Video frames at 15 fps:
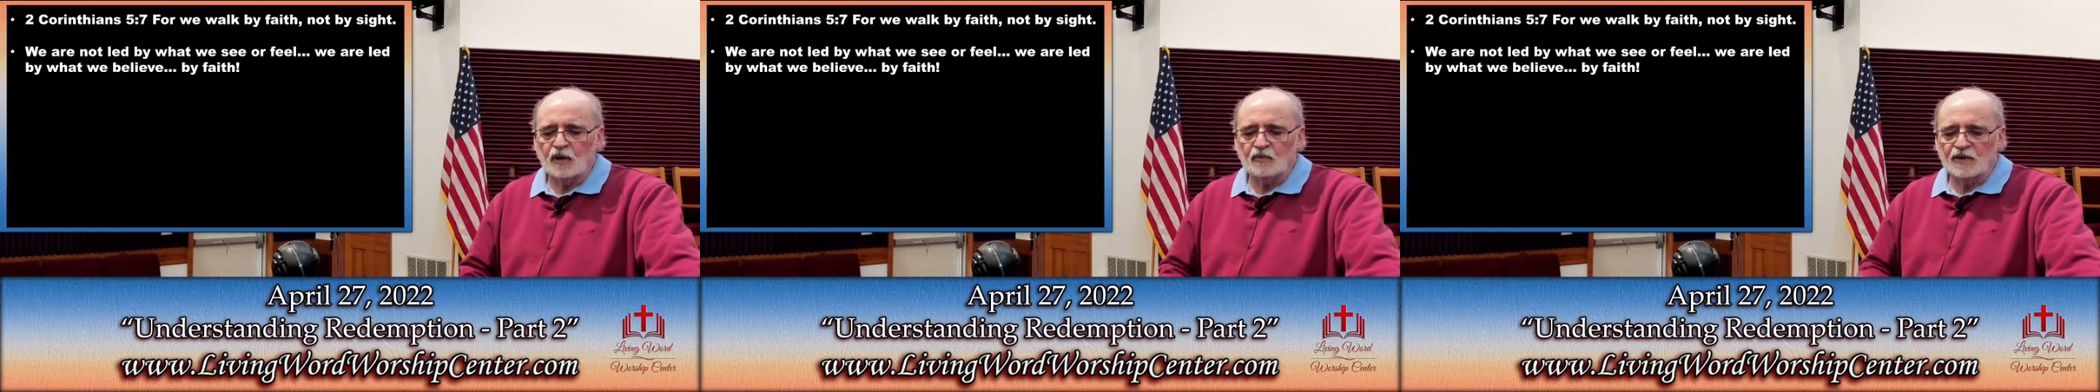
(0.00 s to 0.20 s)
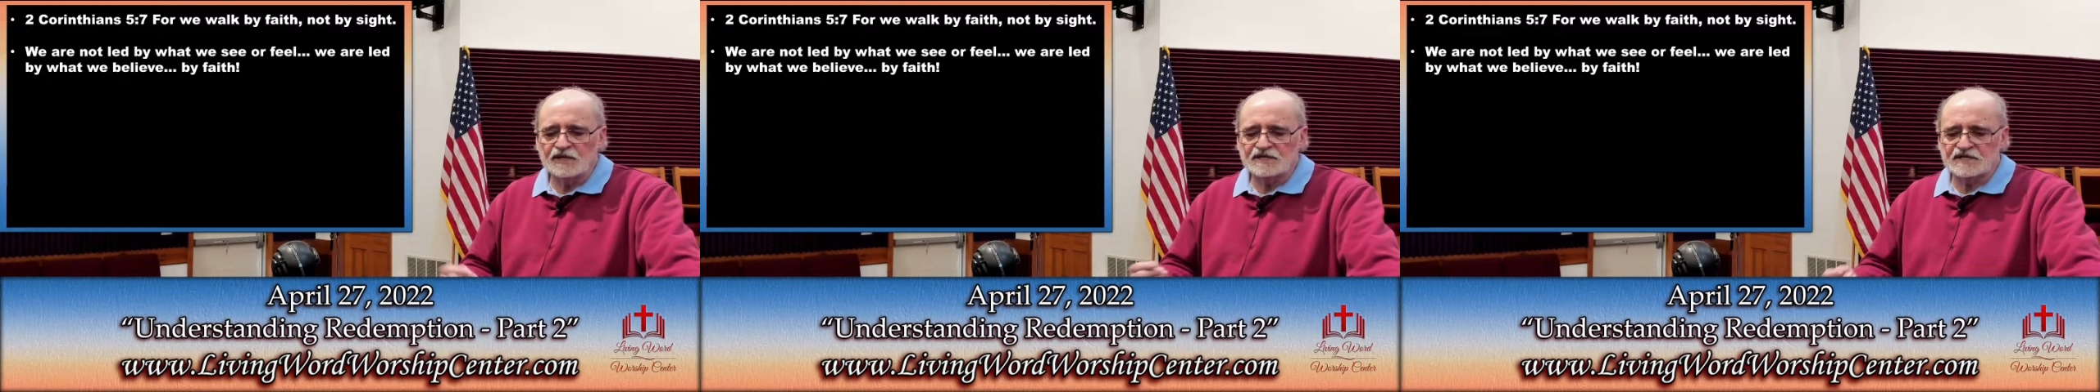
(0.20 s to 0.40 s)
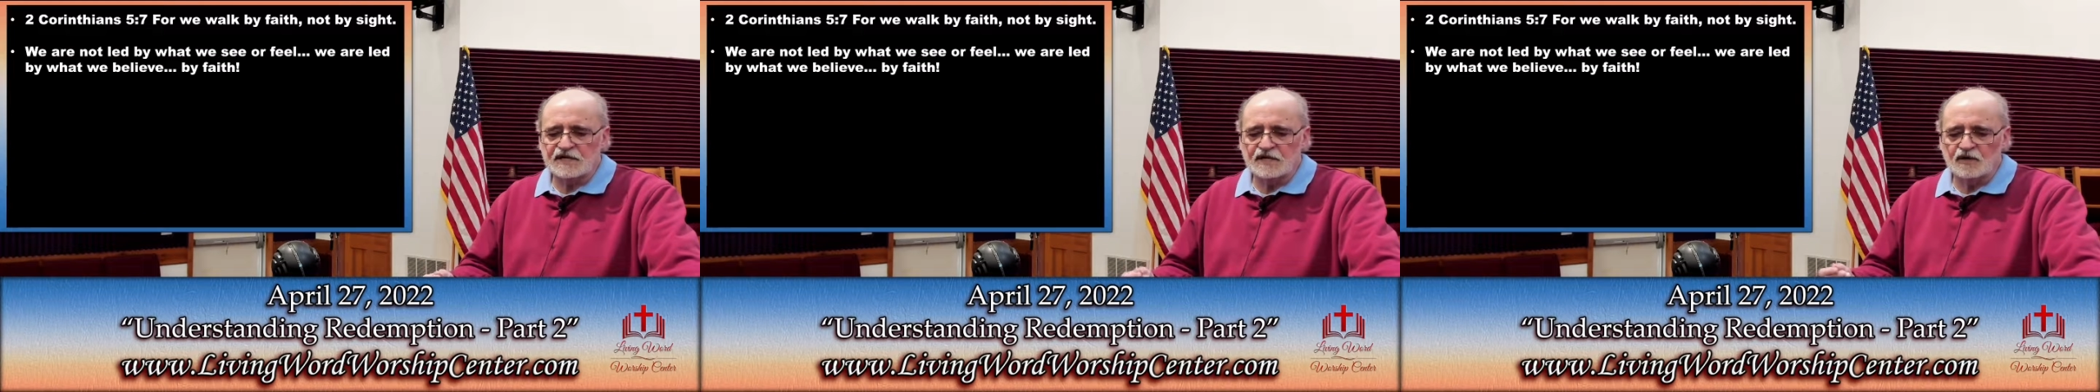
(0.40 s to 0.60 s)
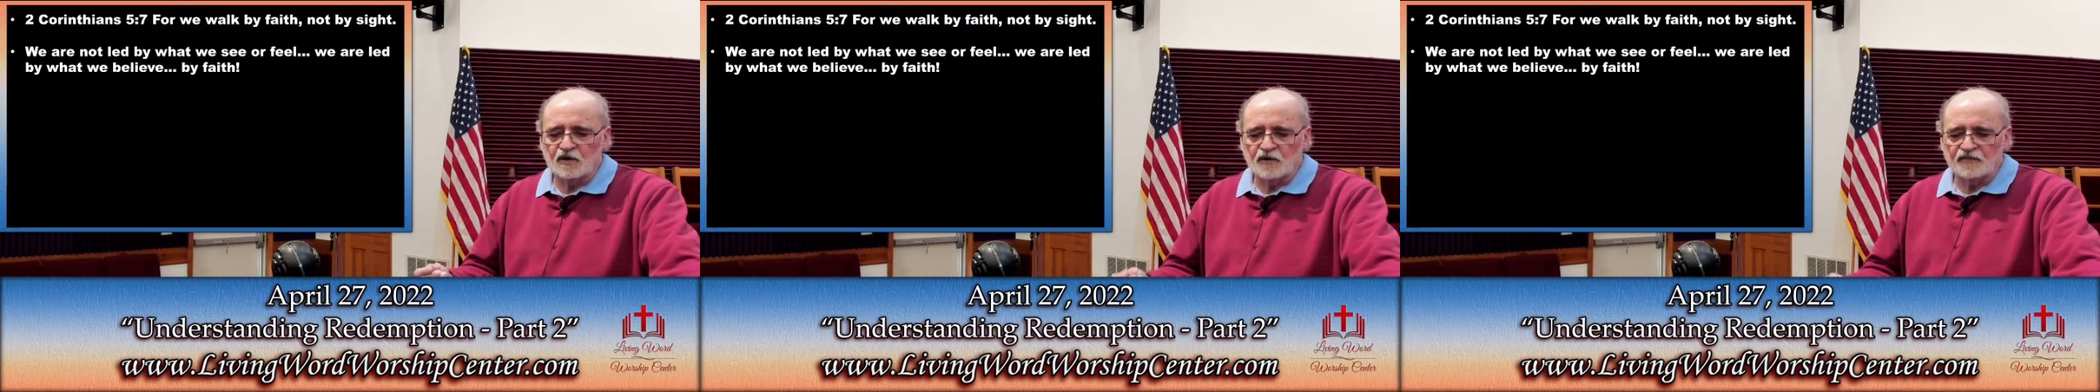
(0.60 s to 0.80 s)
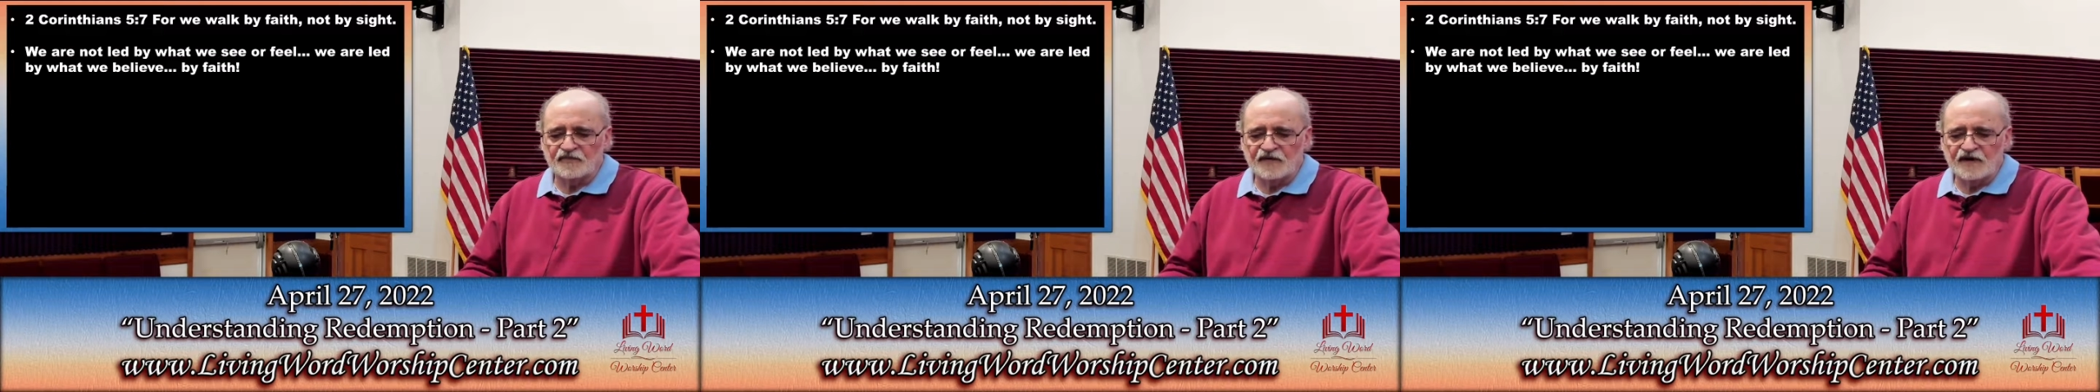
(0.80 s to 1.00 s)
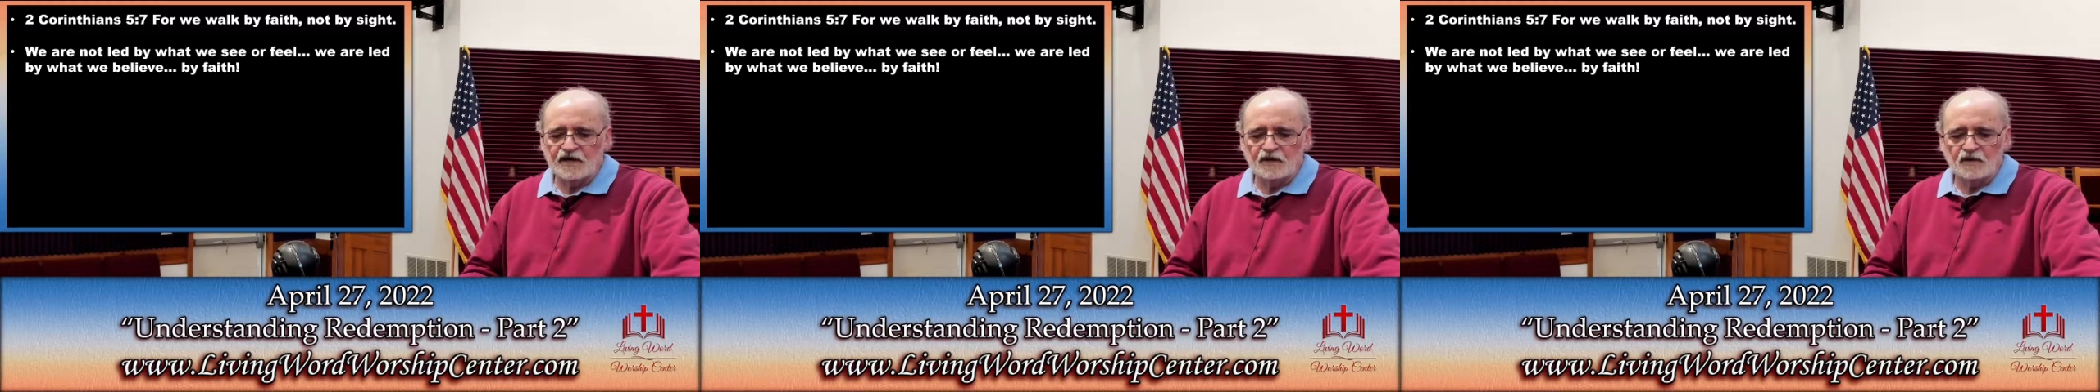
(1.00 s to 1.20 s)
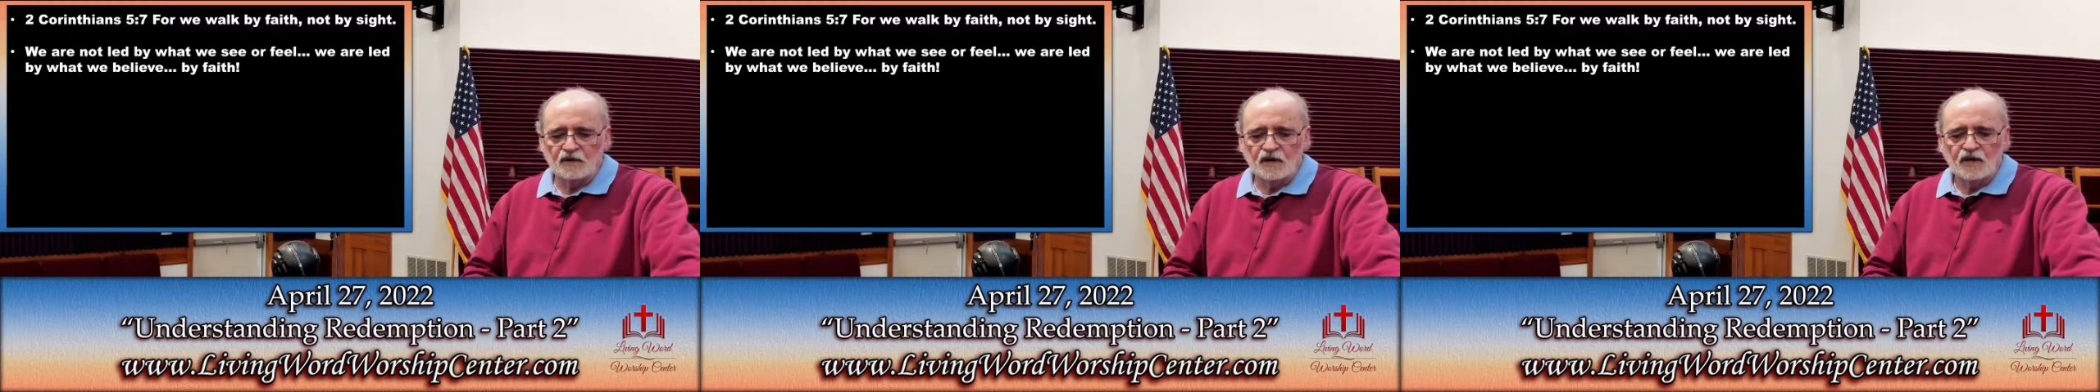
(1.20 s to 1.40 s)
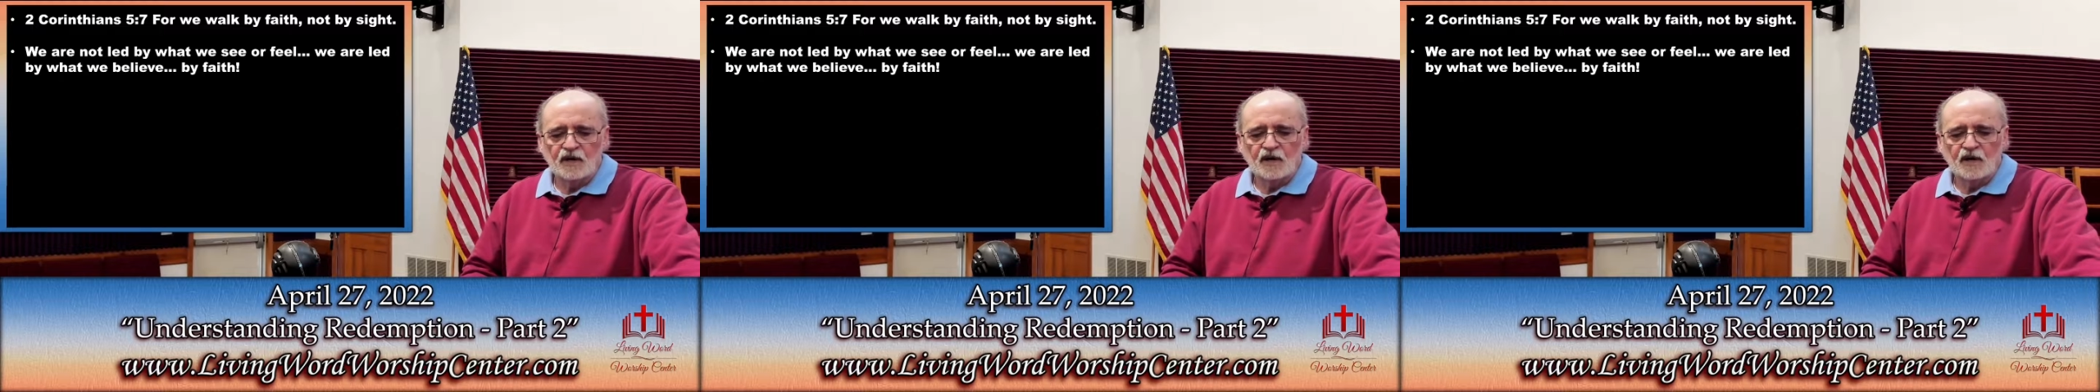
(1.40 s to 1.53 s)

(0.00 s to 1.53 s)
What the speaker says: we see or feel.